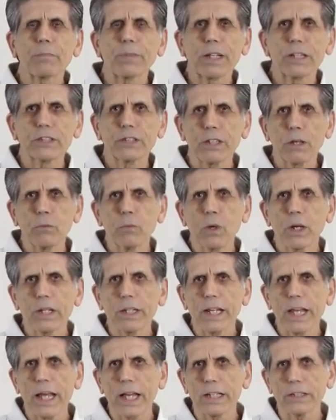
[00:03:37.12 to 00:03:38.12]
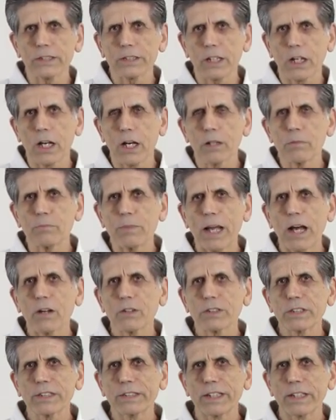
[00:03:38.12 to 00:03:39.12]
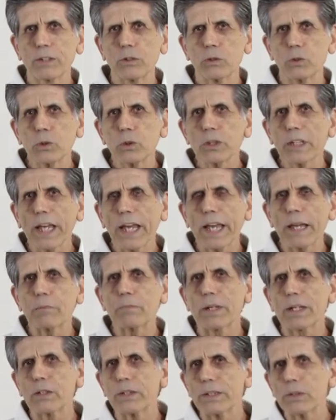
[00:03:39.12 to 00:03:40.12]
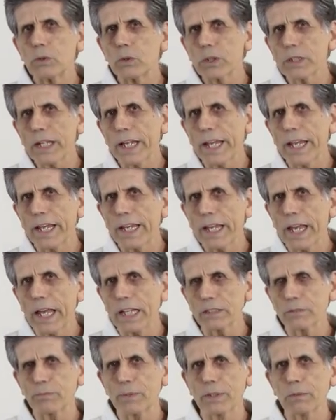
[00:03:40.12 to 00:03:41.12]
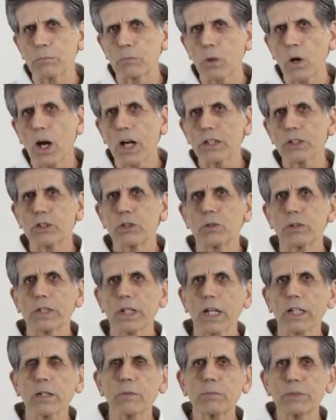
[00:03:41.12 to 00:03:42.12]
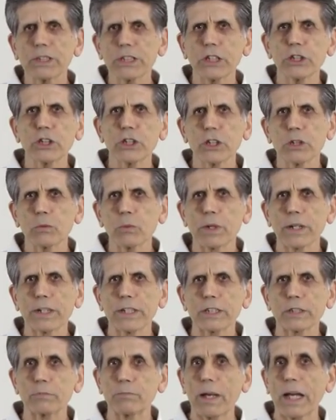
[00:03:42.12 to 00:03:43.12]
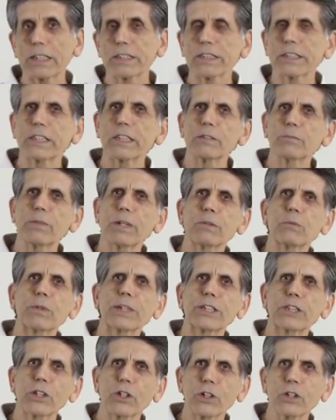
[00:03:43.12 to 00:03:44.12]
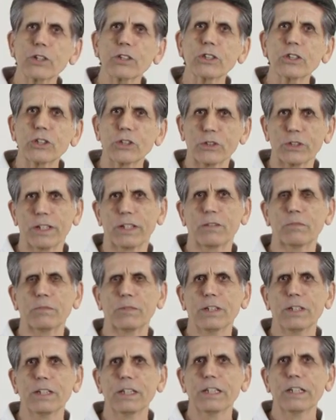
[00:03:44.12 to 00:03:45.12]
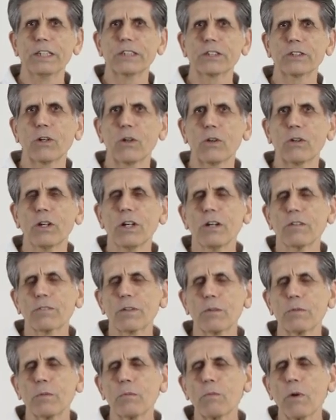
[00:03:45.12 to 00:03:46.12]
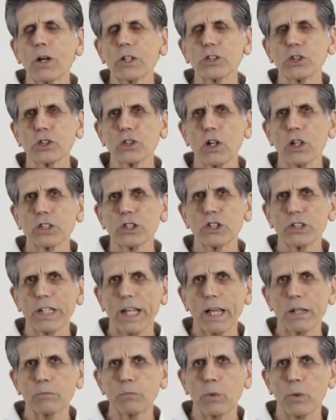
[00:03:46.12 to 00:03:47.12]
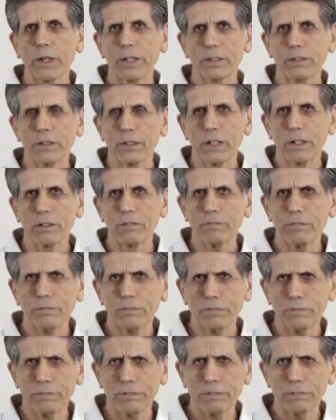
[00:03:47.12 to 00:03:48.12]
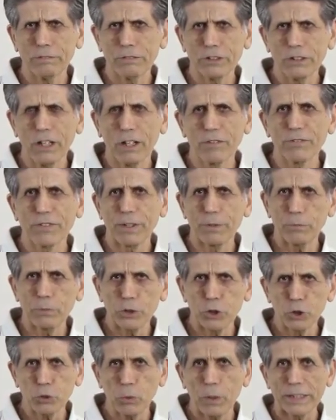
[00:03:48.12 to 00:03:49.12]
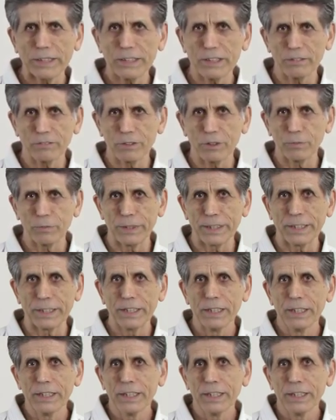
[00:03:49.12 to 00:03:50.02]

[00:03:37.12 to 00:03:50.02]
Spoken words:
someone has unbalanced their uke, but uke has been brought to another position where his balance has been returned to him. So from a martial arts standpoint, it's not very persuasive to me.